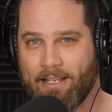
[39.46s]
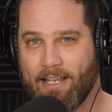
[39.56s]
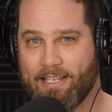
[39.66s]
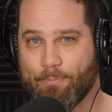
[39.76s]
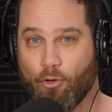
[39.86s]

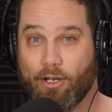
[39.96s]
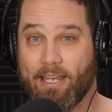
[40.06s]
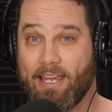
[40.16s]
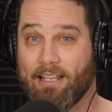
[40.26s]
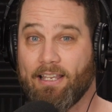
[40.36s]
His book,
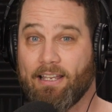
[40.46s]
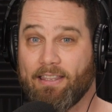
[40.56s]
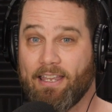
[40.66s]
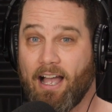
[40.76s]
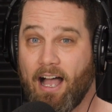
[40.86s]
Healing
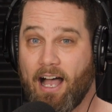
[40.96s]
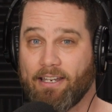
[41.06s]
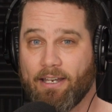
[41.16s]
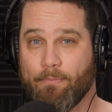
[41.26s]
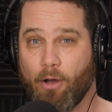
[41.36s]
the
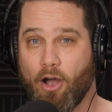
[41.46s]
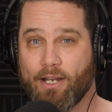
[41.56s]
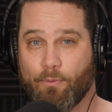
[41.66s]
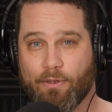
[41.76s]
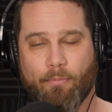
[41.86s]
Heart and
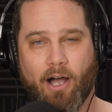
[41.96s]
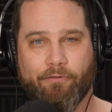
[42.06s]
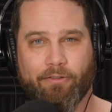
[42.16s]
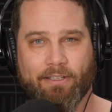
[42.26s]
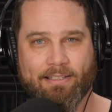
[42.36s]
Mind with
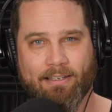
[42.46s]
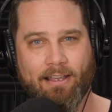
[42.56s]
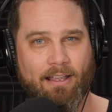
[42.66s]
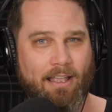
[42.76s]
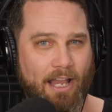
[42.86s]
Mindfulness,
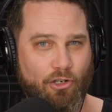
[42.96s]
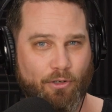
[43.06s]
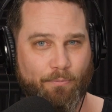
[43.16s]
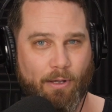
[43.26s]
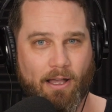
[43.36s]

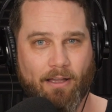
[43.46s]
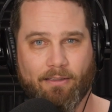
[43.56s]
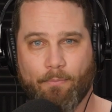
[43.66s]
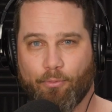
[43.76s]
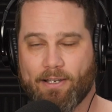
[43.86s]
Ancient
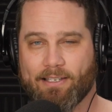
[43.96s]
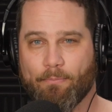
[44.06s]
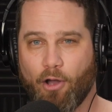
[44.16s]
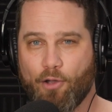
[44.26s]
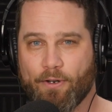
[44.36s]
Path,
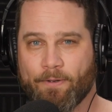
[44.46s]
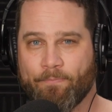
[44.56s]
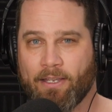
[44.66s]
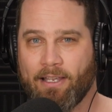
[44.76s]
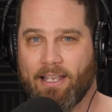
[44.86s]
Present Moment,
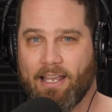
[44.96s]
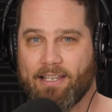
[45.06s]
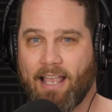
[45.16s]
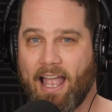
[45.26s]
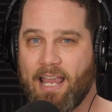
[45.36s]

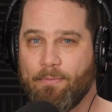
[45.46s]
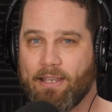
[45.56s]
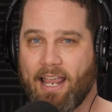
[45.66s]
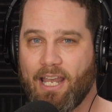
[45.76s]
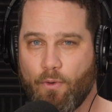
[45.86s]
is aimed
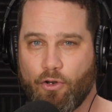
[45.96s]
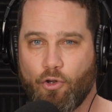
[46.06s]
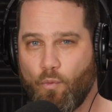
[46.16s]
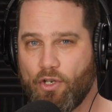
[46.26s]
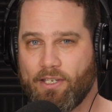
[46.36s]
at anyone
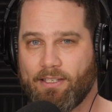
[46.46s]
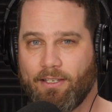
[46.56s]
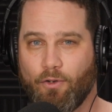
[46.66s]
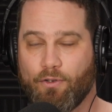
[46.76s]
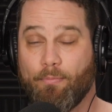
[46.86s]
who wishes
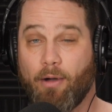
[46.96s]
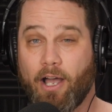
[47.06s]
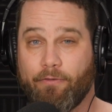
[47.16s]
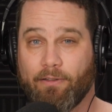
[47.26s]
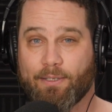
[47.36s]
to use
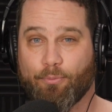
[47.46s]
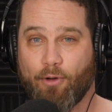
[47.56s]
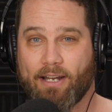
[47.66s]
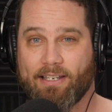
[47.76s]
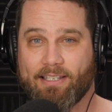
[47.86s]
mindfulness
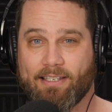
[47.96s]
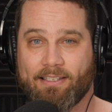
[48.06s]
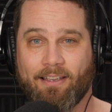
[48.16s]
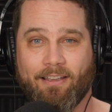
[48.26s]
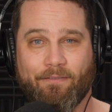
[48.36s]

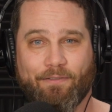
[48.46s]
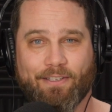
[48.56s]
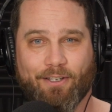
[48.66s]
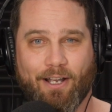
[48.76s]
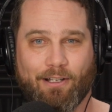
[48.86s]
practices for
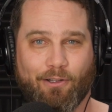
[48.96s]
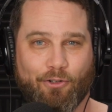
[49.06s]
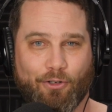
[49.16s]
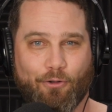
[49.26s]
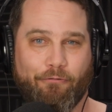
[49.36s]

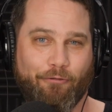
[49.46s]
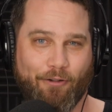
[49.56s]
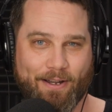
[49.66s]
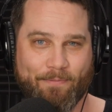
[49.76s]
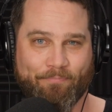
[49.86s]
psychological
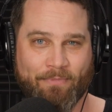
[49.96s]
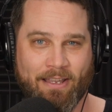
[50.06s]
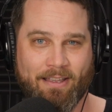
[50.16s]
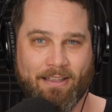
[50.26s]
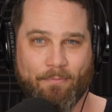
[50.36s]
freedom.
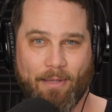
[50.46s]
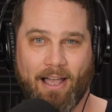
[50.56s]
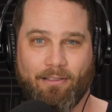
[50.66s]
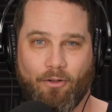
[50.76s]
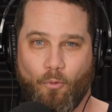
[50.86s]

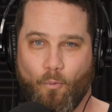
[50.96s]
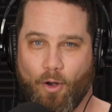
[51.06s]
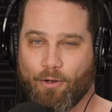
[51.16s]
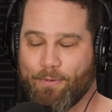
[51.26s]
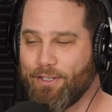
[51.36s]
Mal,
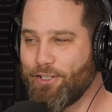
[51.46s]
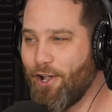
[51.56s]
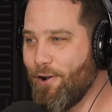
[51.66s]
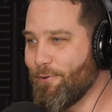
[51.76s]
welcome to the show.